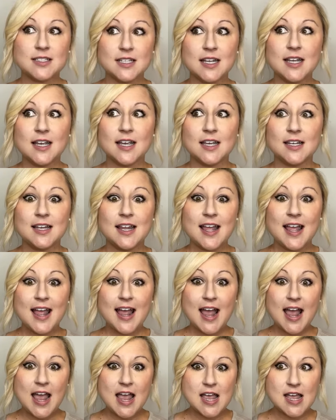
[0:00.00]
in
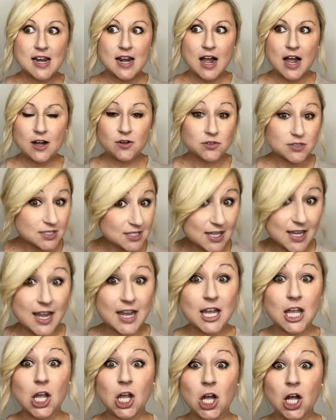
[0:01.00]
and I was
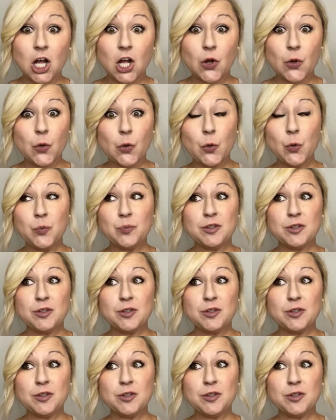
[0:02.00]
oh,